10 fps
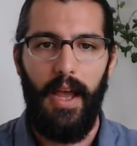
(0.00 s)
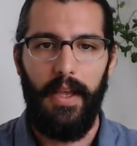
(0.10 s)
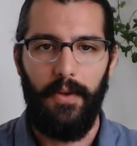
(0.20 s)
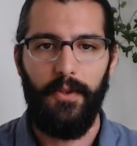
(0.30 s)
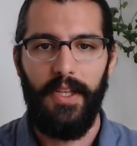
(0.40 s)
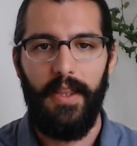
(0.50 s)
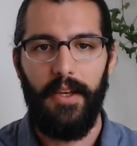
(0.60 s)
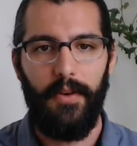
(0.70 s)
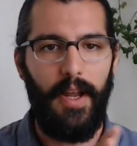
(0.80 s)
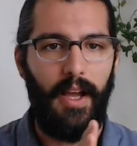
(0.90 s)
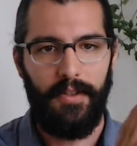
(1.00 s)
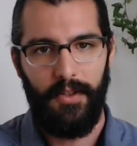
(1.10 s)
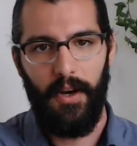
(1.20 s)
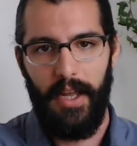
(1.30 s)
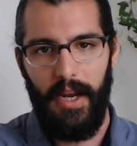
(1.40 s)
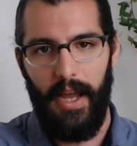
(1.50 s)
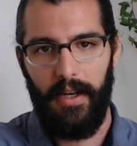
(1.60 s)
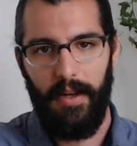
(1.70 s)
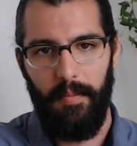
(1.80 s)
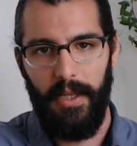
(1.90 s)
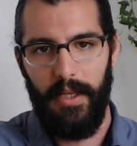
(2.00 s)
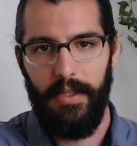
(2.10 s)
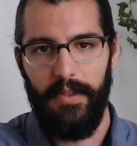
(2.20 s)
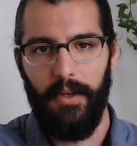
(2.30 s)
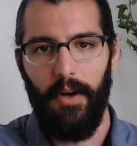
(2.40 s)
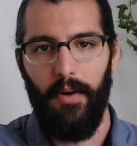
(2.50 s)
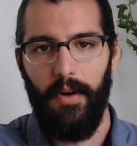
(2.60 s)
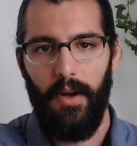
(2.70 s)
you see that you're not starting at completely zero,